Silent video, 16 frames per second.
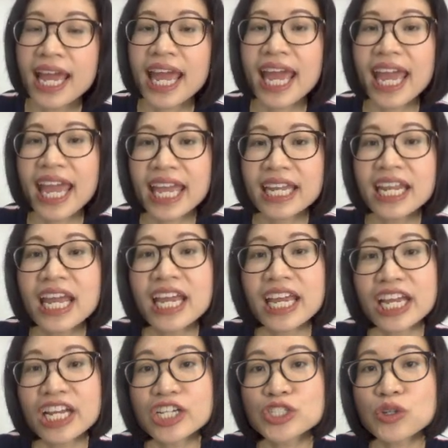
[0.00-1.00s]
and
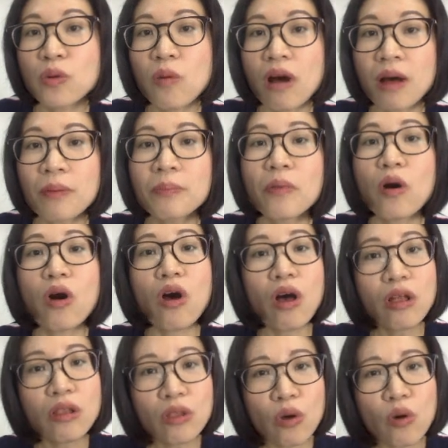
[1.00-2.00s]
can show up
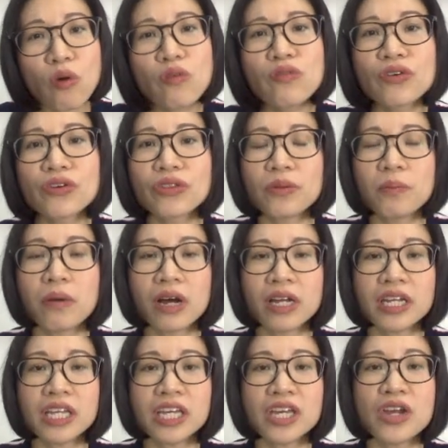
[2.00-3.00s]
all over the
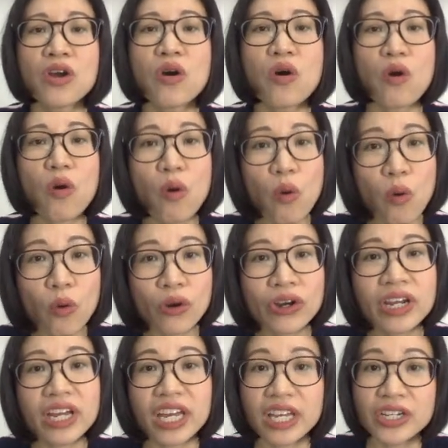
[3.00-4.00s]
body or
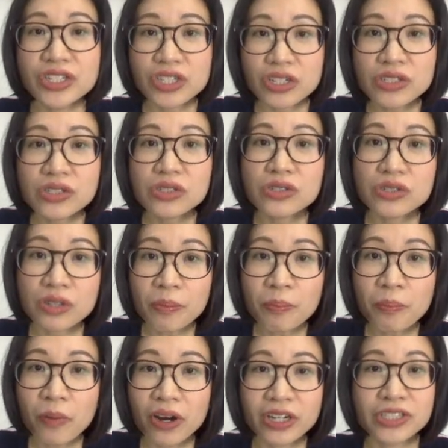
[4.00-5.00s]
in just some
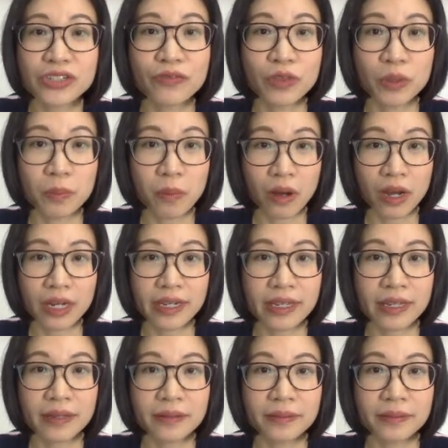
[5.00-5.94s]
parts of the body.